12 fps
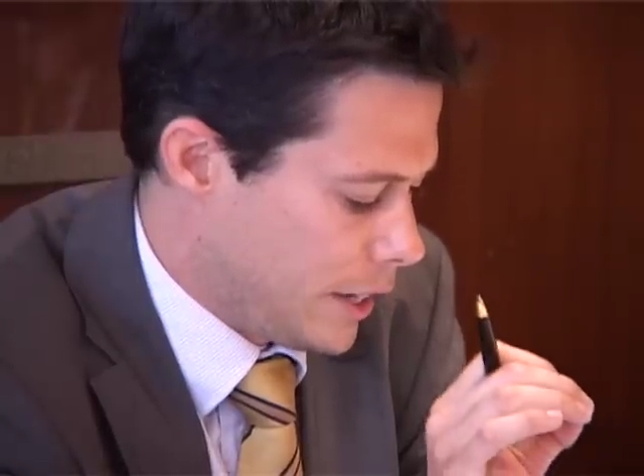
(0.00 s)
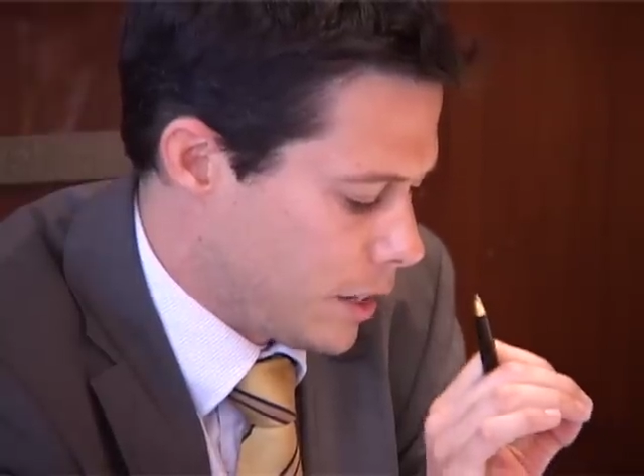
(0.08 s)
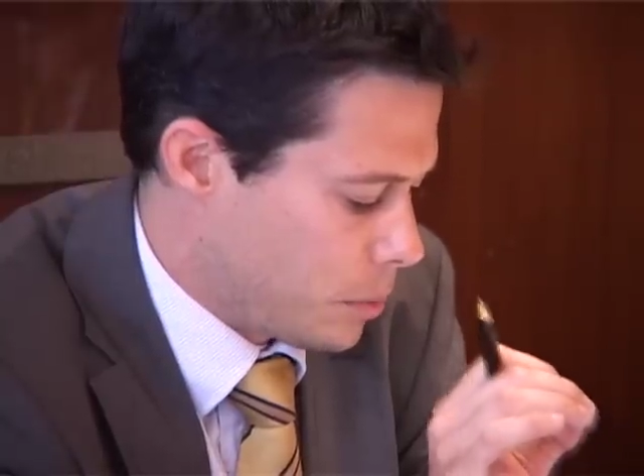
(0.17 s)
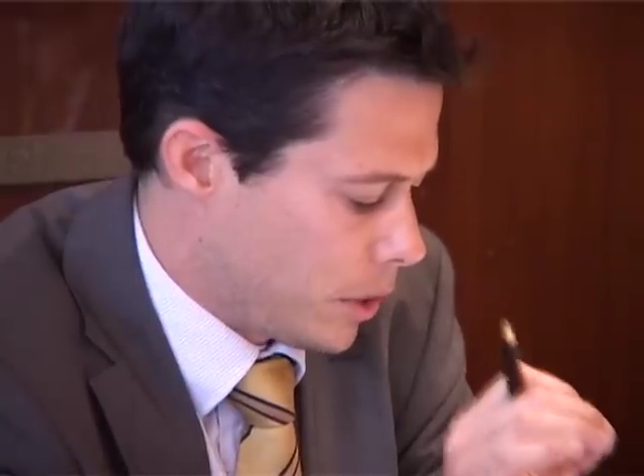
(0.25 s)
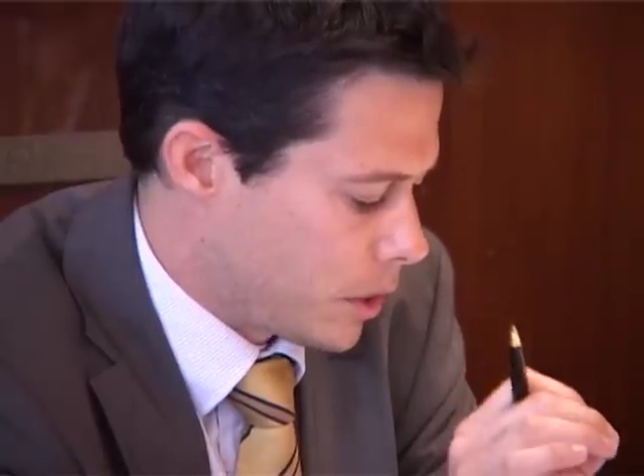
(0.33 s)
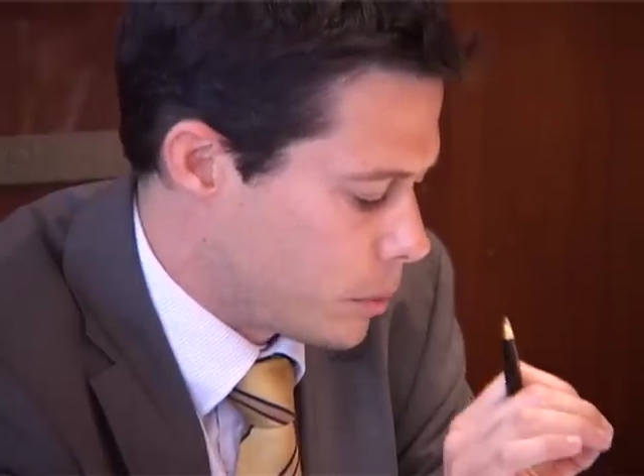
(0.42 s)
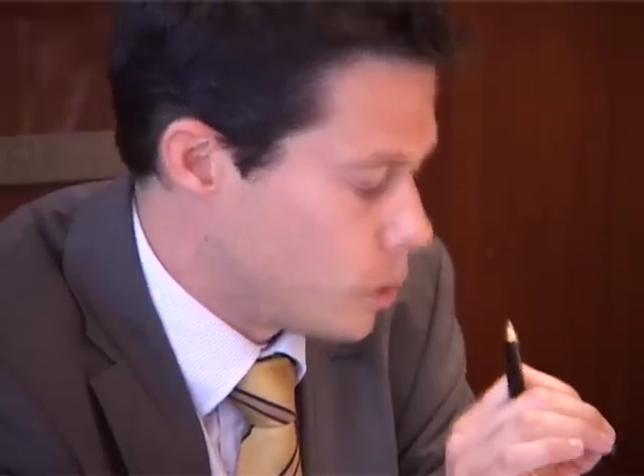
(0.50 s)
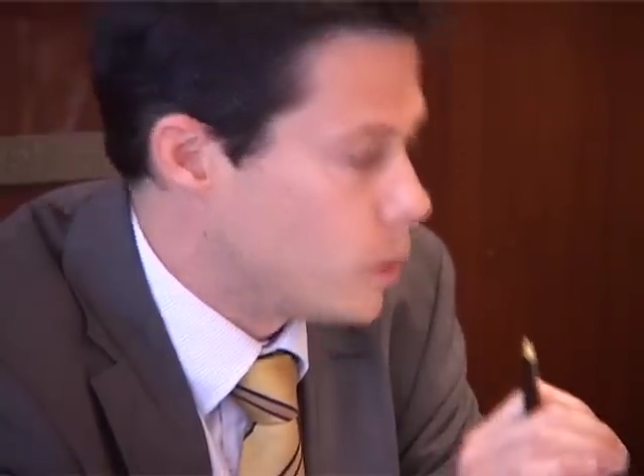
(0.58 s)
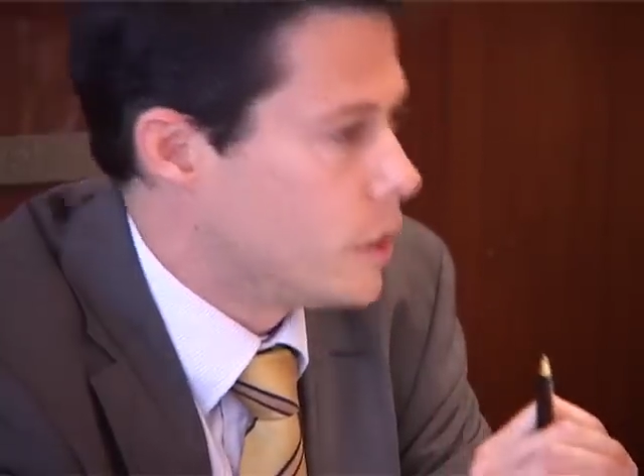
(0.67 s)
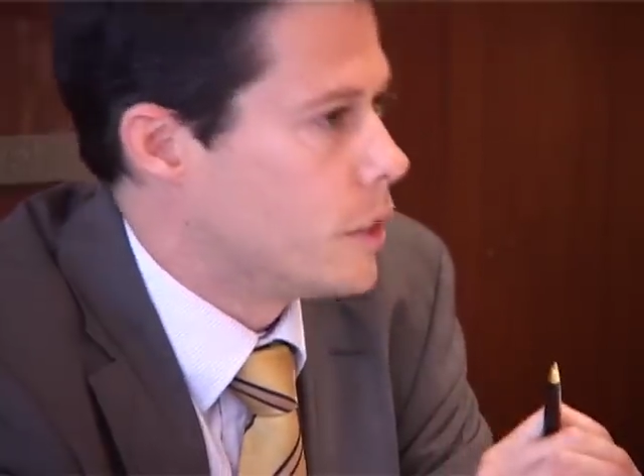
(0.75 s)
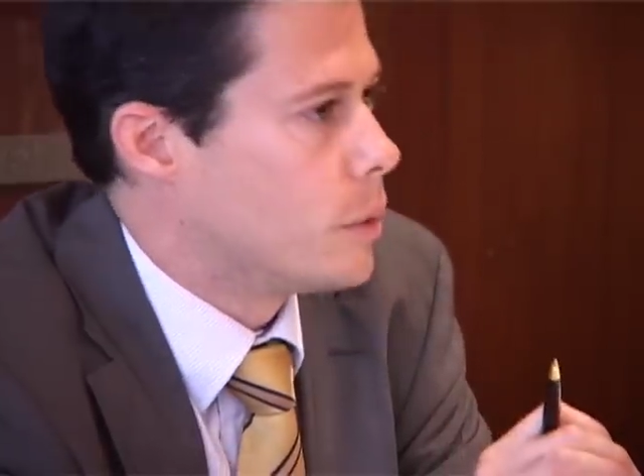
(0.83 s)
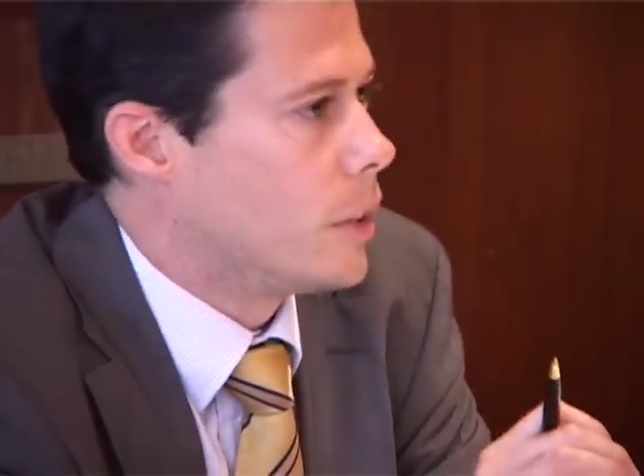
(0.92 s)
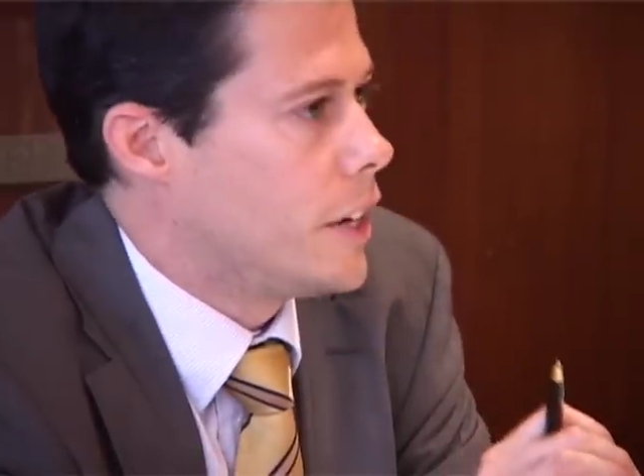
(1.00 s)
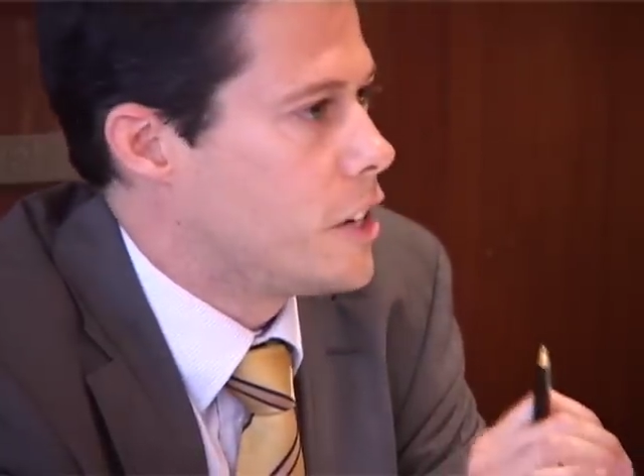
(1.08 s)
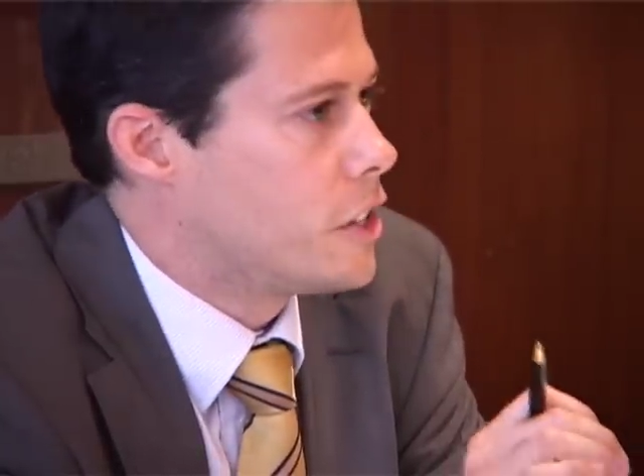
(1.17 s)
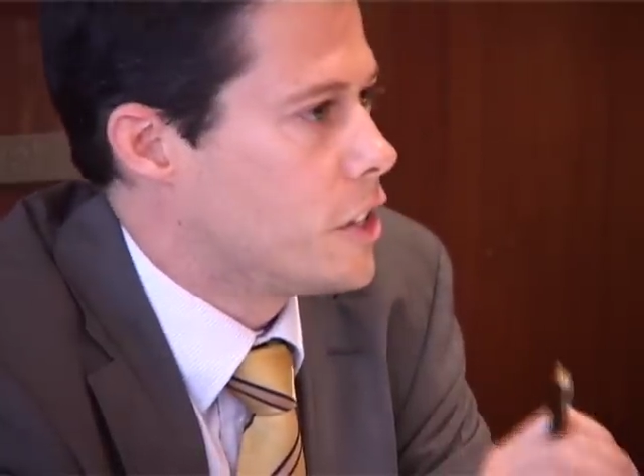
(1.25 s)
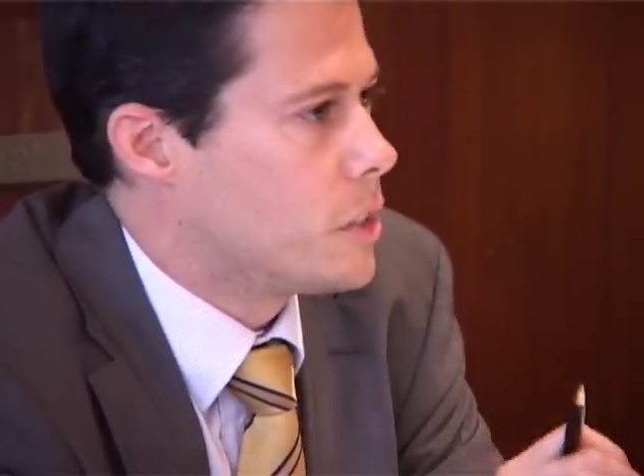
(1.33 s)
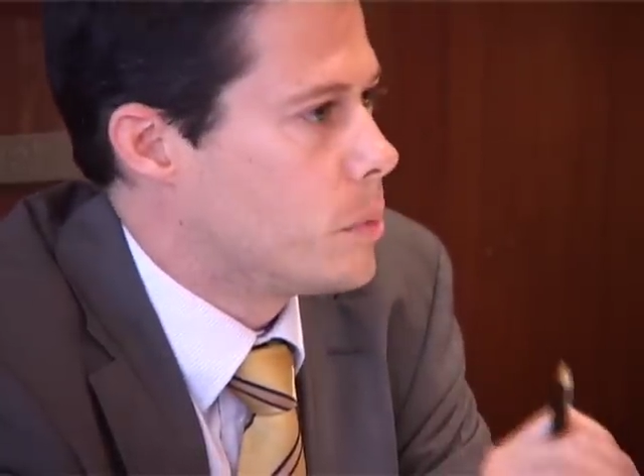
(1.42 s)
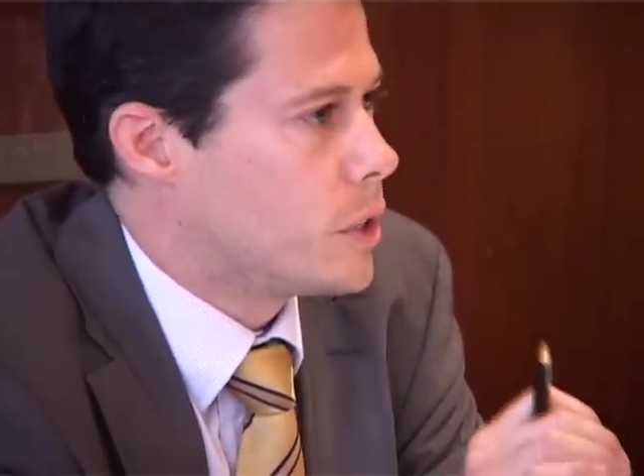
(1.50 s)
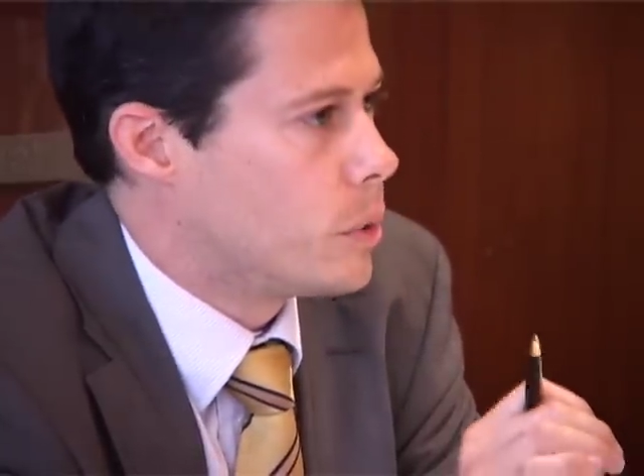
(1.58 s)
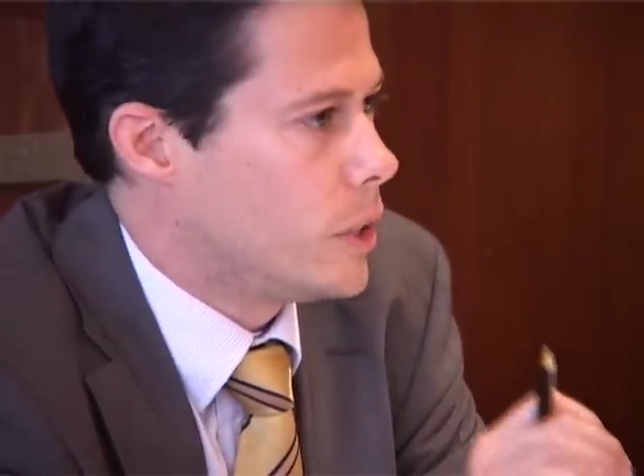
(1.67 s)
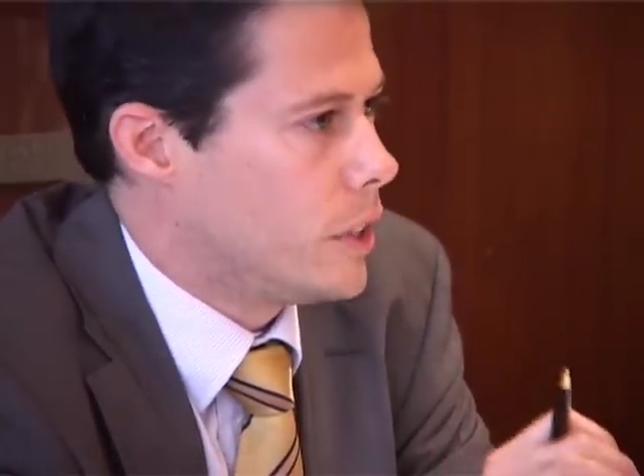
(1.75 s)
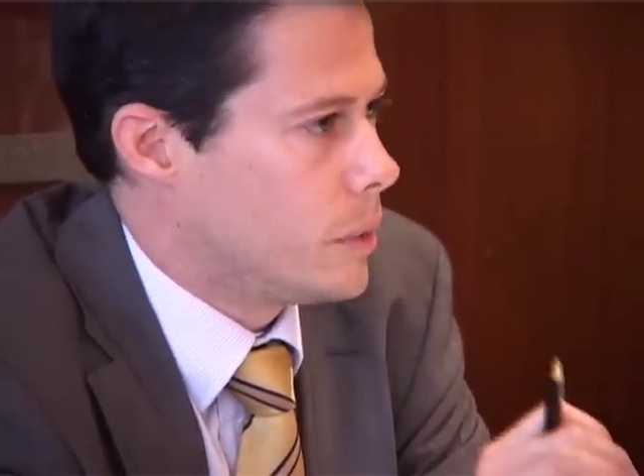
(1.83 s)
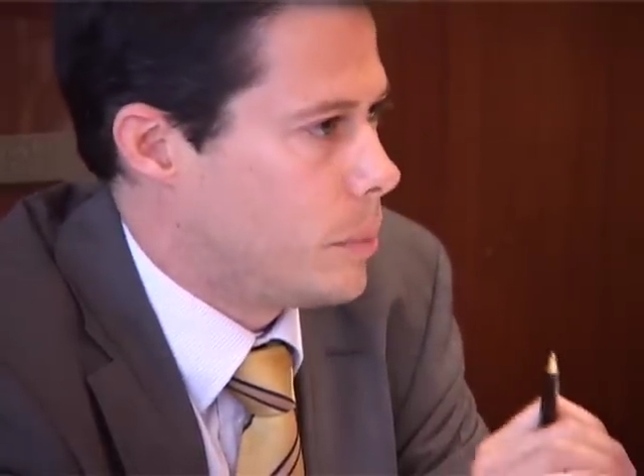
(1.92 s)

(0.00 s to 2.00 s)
applicable in the relations between the